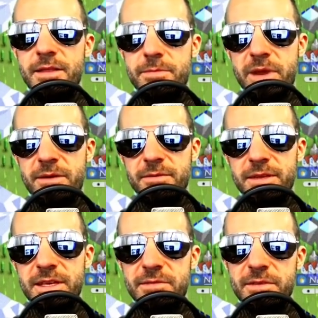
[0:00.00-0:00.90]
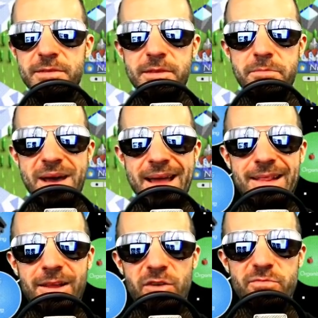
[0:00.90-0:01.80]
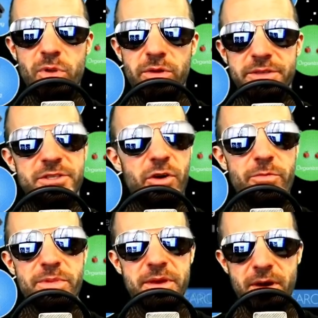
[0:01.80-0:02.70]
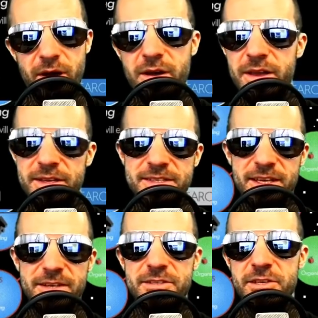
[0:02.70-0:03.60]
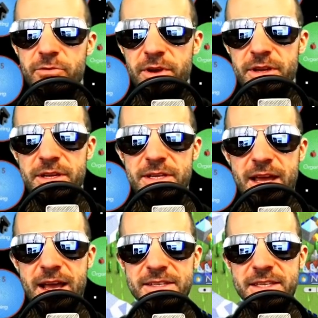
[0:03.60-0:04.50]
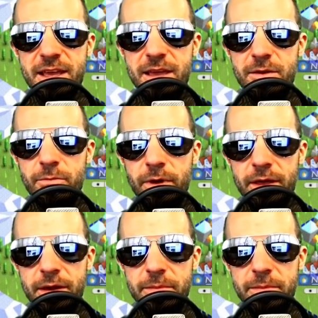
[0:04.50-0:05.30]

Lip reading: apparently even the Battle of Polytopia is integrated as a... Wait a